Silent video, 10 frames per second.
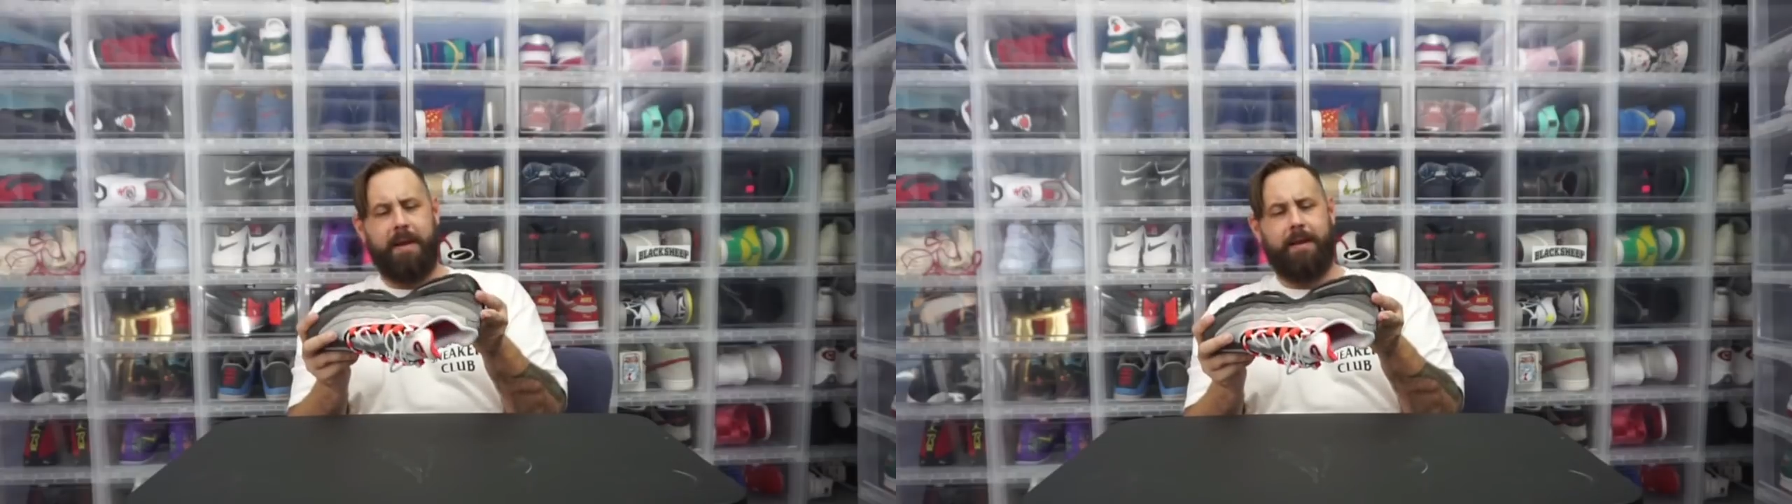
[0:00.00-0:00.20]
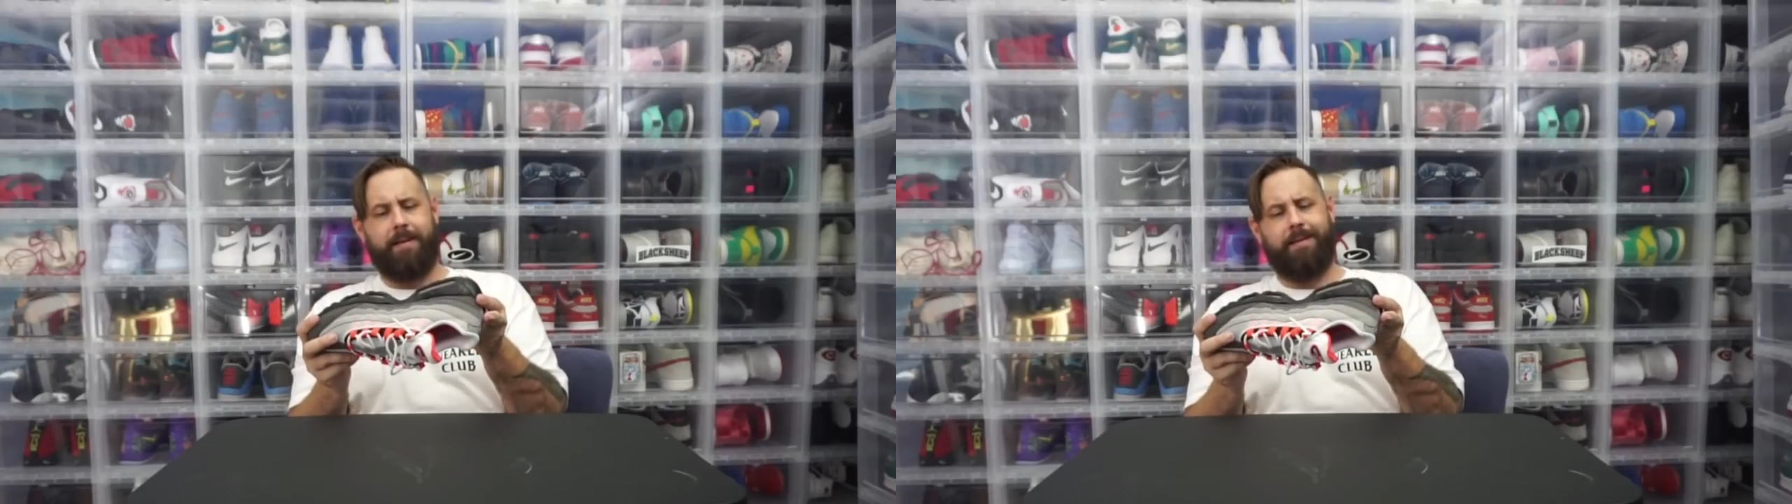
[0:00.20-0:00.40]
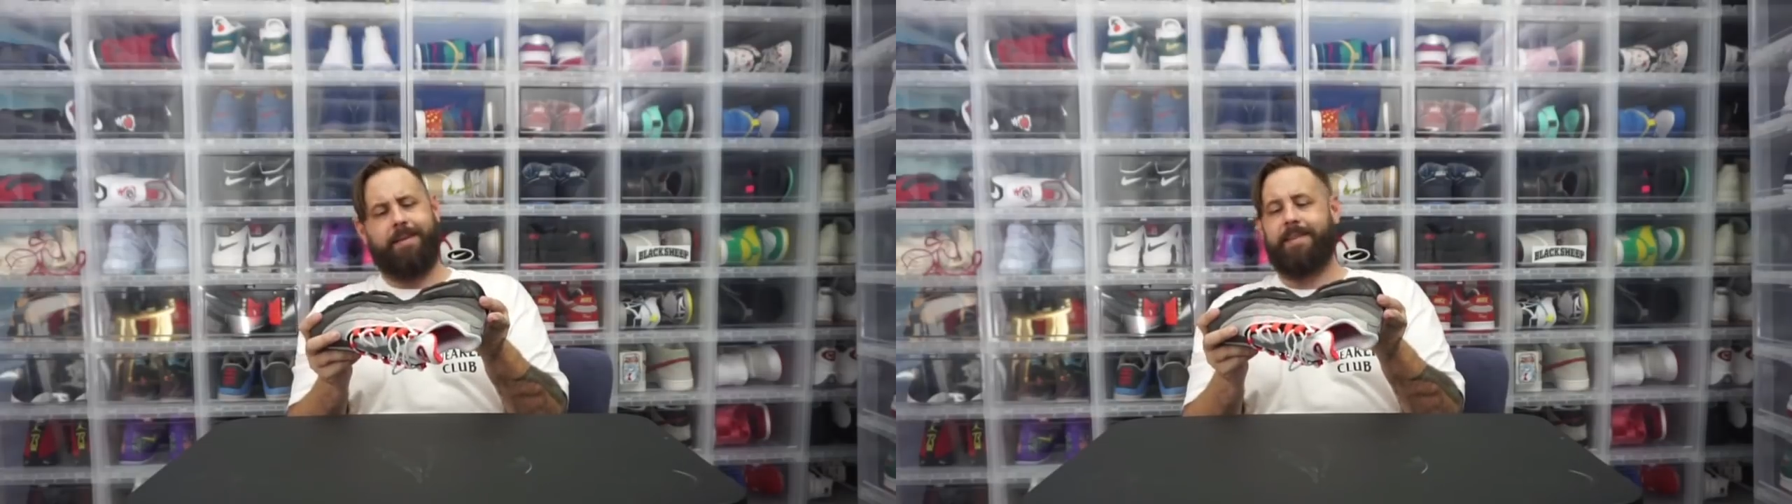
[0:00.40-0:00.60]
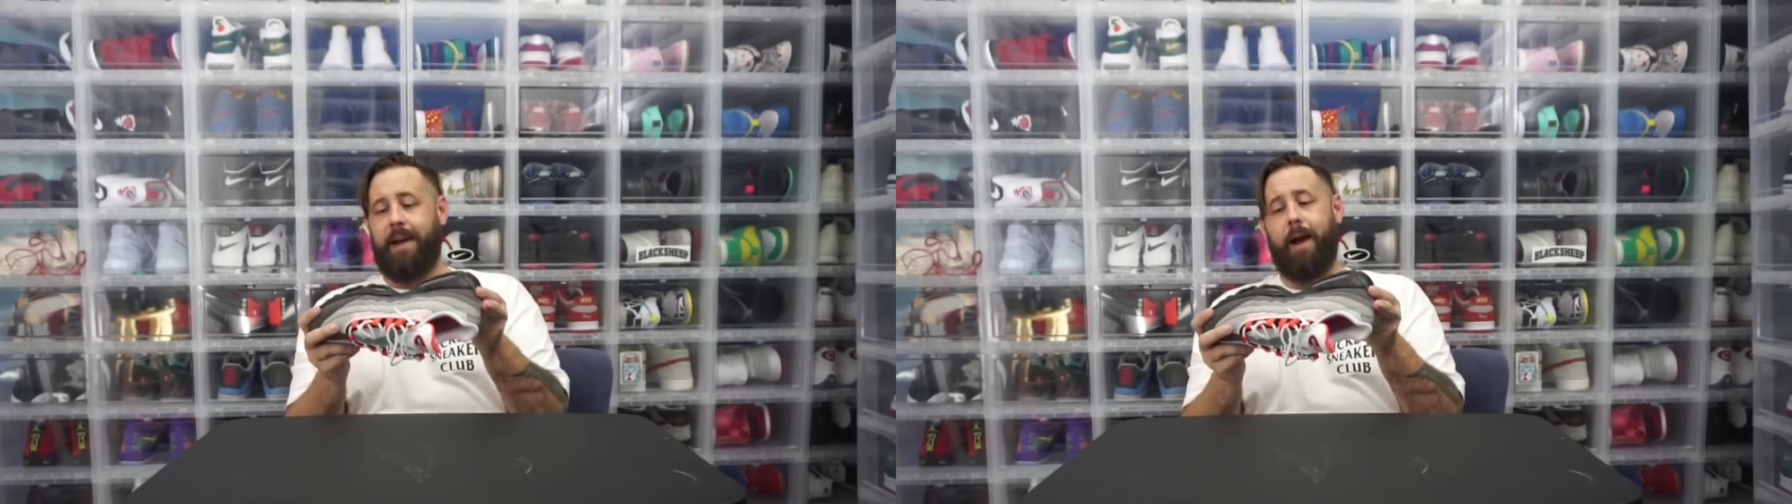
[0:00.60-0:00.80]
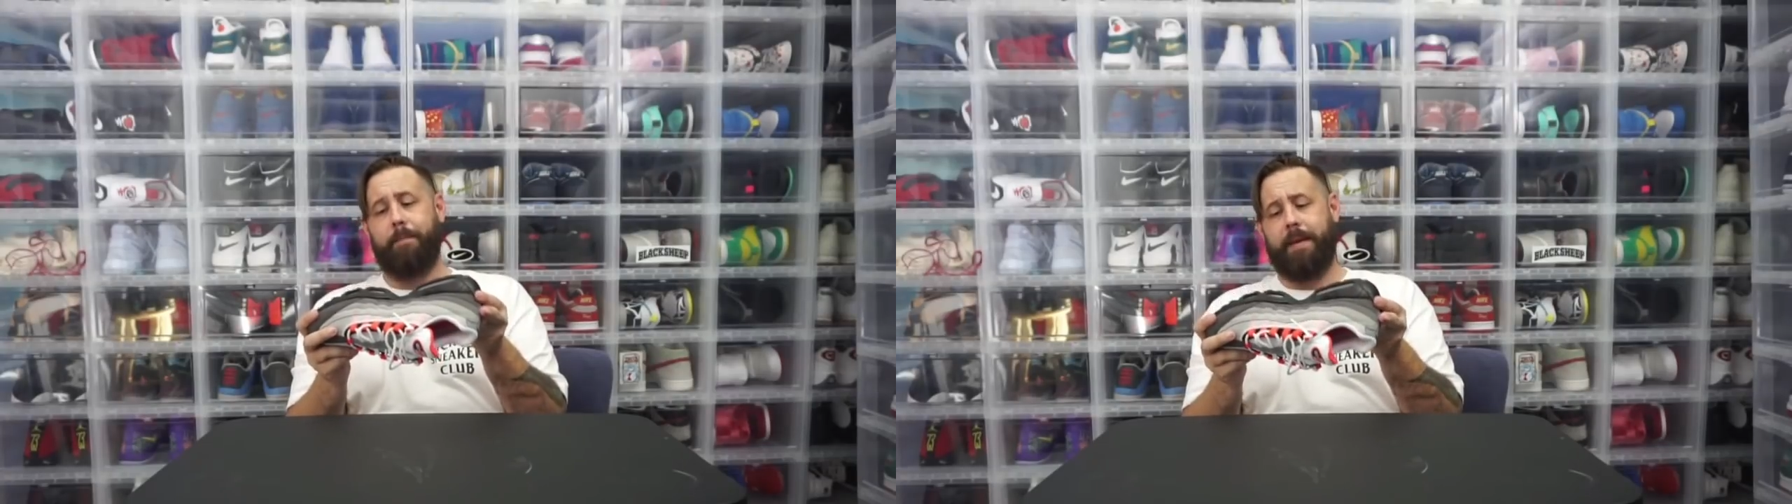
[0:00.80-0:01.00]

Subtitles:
Pink. It's a hot